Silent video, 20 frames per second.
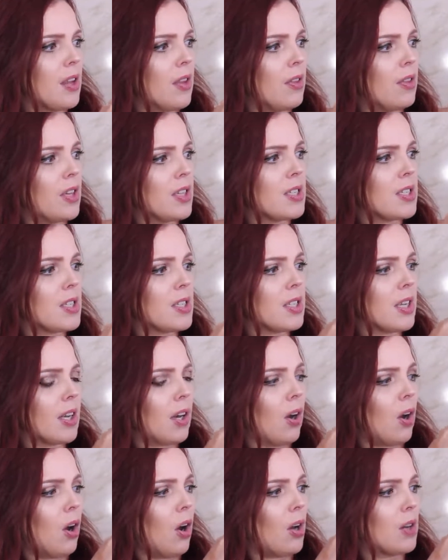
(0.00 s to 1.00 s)
This is
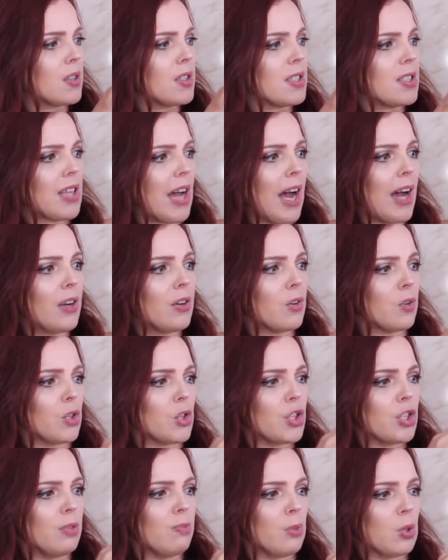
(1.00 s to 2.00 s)
like all satin or
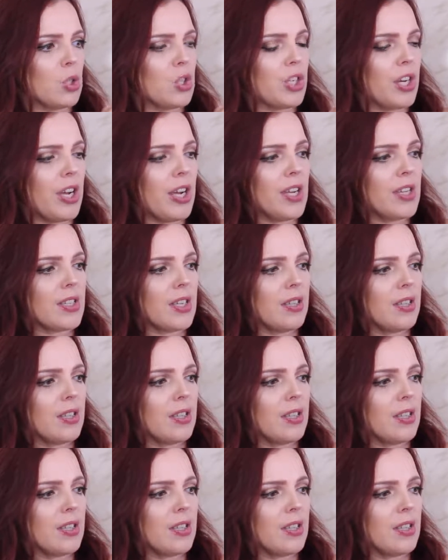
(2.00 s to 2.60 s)
shimmer shades,